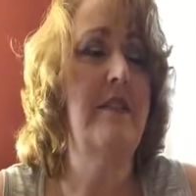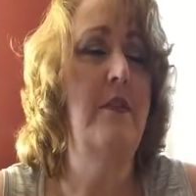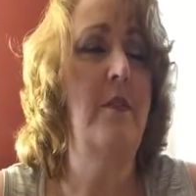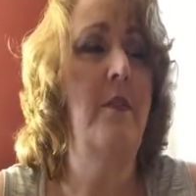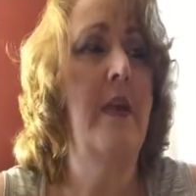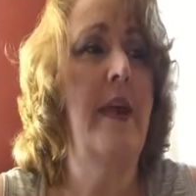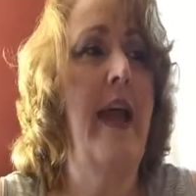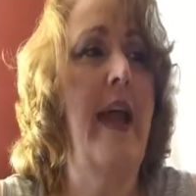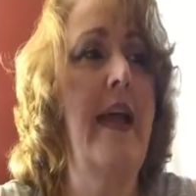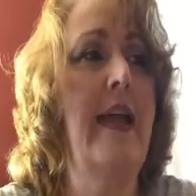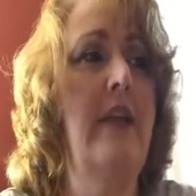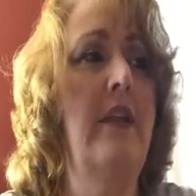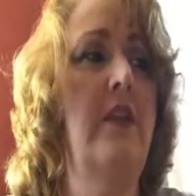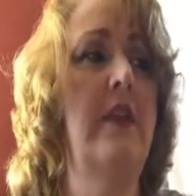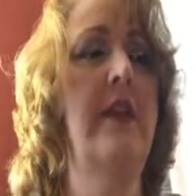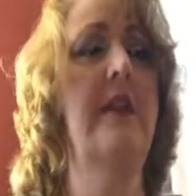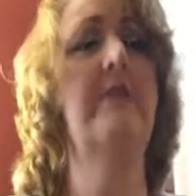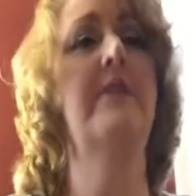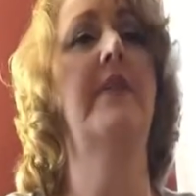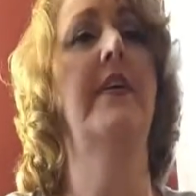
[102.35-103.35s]
When I
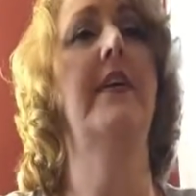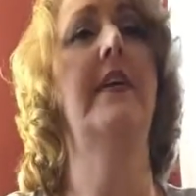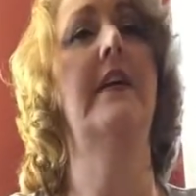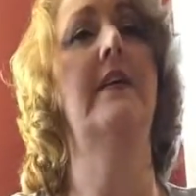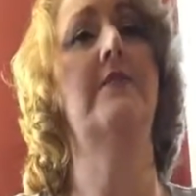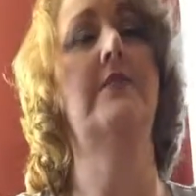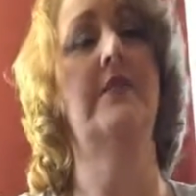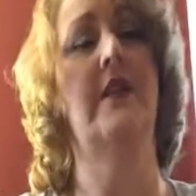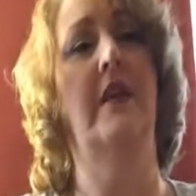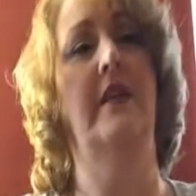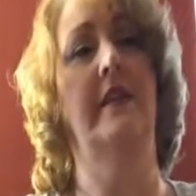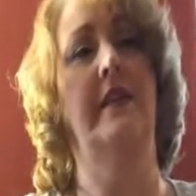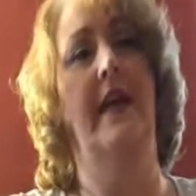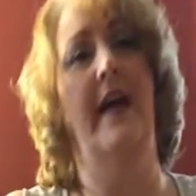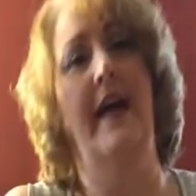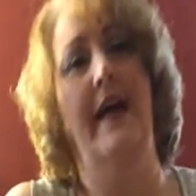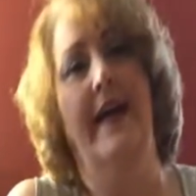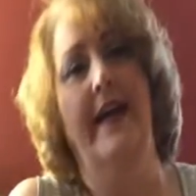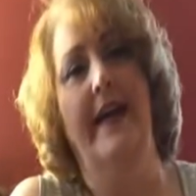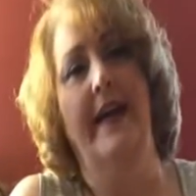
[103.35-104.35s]
look at videos
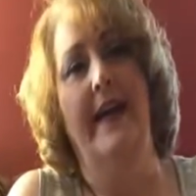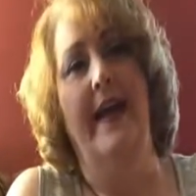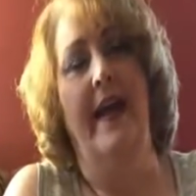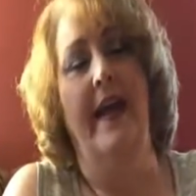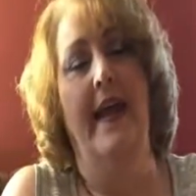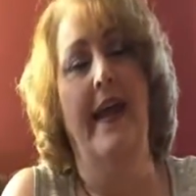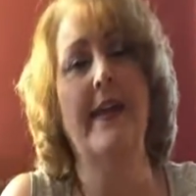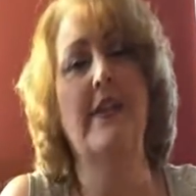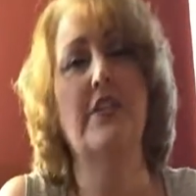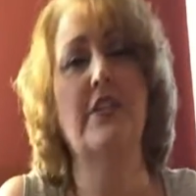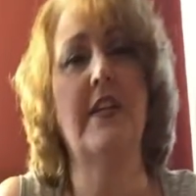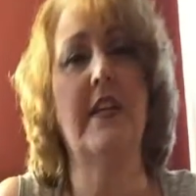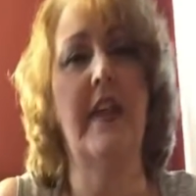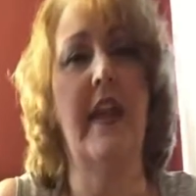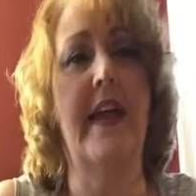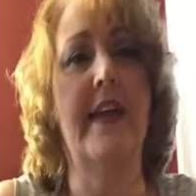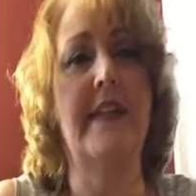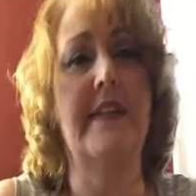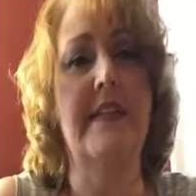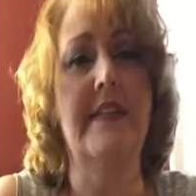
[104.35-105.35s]
online, I actually
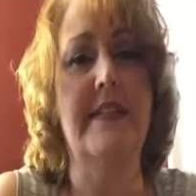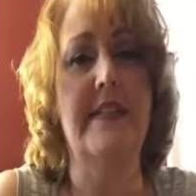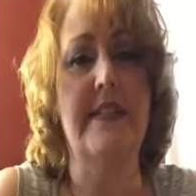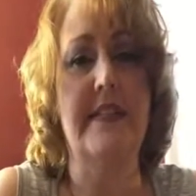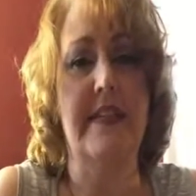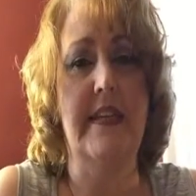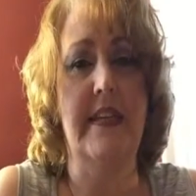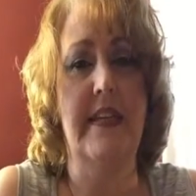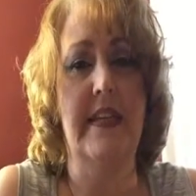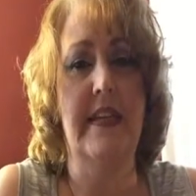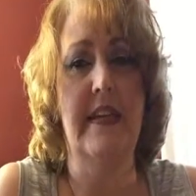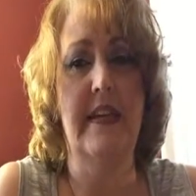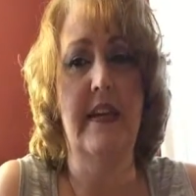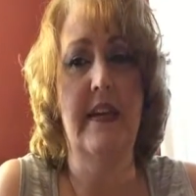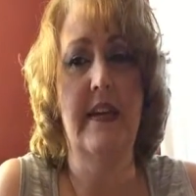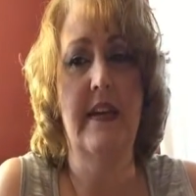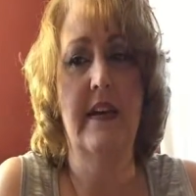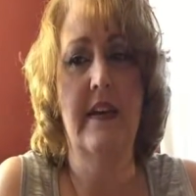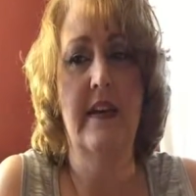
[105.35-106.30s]
like to see